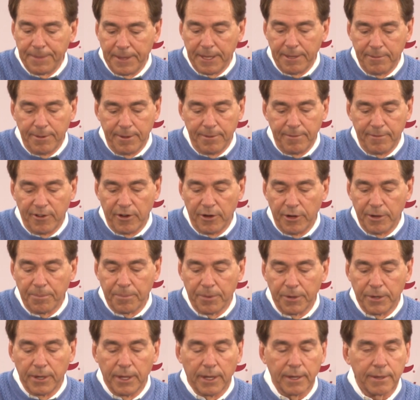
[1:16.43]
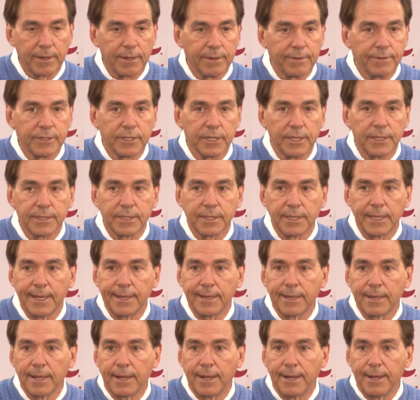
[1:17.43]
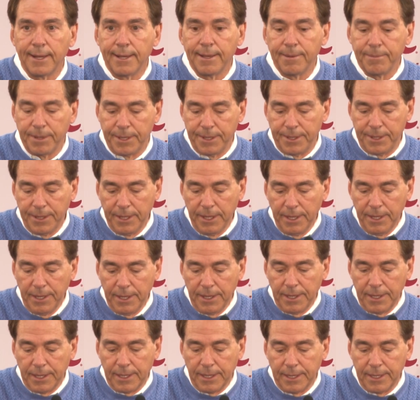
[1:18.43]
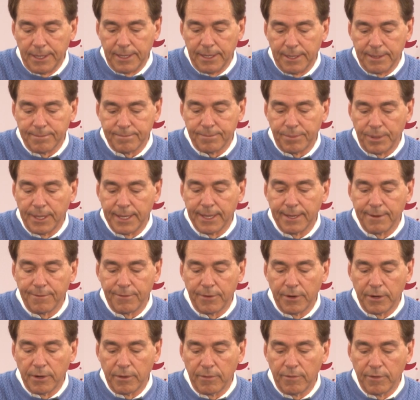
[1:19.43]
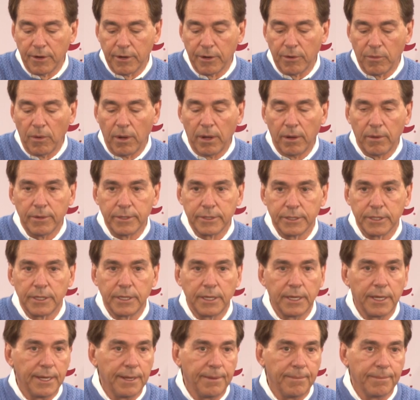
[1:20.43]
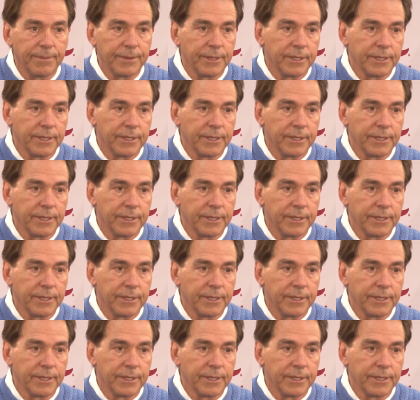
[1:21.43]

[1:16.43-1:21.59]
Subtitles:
They've been very productive since that time and playing very, very well as a team.